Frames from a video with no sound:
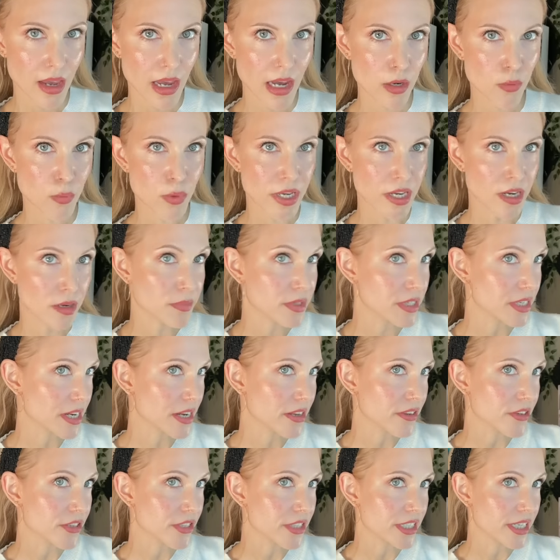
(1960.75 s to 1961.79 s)
How did we come
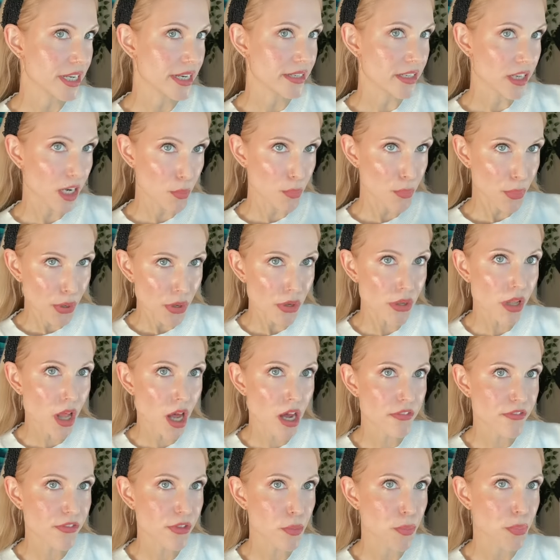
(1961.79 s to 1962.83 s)
together today? Did I pull
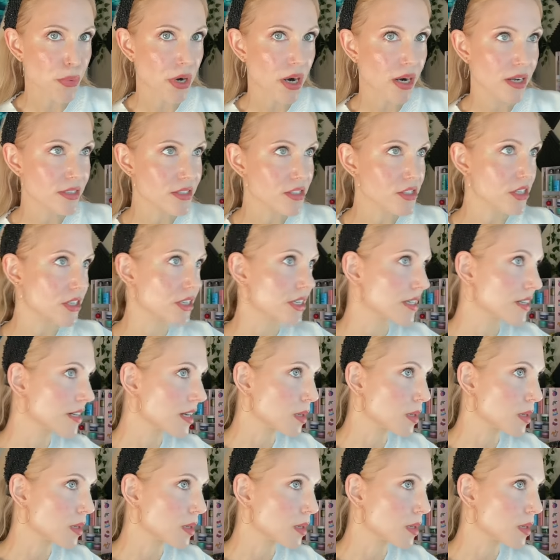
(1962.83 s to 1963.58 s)
off the bronzer?